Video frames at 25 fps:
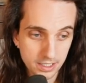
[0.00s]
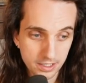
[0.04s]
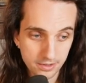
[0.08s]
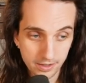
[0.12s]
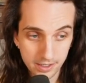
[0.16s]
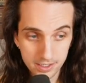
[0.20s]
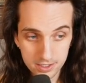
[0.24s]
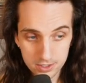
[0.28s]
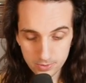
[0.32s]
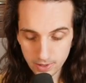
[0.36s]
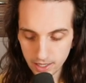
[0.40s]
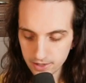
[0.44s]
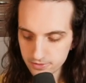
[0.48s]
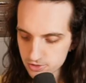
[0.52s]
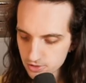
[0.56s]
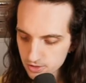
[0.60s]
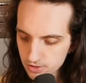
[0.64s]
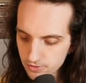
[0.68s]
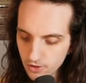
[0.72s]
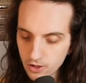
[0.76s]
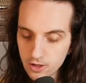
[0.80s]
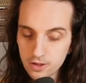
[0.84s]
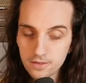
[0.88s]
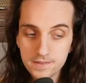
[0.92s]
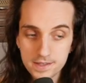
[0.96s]
Right, so we have sort
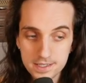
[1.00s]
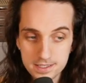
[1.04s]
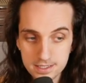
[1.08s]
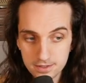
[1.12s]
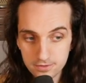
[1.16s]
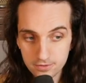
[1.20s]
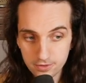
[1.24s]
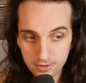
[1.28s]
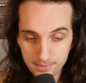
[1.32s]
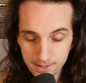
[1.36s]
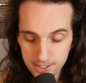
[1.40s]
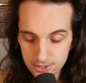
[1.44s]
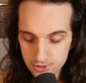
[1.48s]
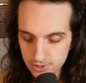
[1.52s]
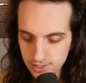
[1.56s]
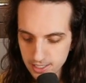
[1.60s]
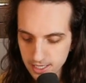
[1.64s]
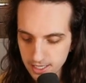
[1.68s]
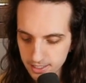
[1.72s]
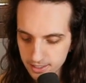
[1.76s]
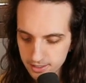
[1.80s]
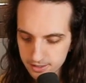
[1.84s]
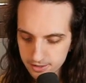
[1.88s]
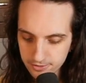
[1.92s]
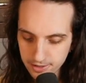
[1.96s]
of all of this information
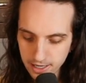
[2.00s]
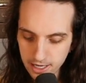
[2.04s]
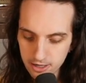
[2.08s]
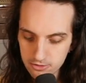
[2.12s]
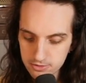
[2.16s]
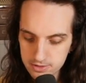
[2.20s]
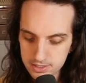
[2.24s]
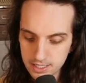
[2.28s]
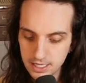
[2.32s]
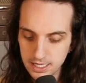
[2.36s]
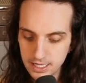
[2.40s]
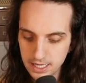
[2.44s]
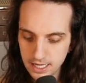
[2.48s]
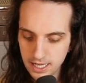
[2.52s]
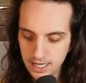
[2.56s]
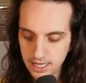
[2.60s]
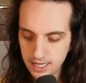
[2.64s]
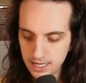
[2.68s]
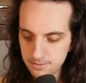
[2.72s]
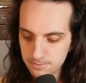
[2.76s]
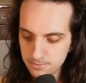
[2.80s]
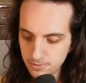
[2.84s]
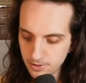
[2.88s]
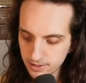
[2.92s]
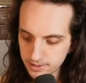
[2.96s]
hanging around,
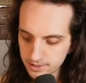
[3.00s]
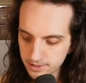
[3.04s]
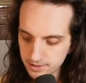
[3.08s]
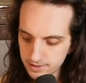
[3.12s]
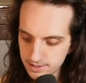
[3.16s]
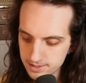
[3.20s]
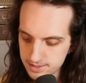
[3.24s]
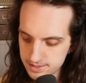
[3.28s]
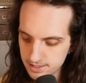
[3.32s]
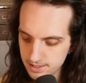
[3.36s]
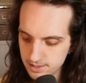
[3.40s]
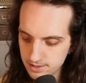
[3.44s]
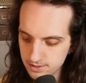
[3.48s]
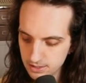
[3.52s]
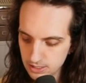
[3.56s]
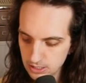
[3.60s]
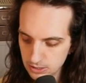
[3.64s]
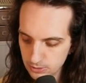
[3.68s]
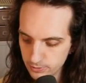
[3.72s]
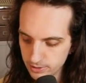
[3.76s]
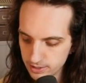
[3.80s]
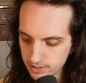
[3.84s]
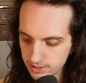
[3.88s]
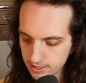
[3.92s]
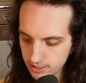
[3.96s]
and plugging this in,
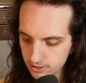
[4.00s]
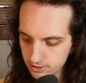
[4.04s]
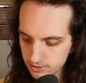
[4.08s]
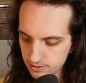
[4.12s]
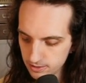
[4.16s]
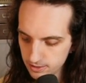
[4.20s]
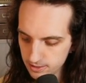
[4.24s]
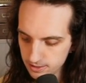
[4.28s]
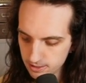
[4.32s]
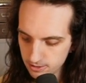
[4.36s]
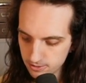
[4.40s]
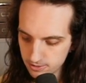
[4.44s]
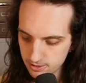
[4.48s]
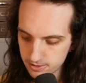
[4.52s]
we can calculate out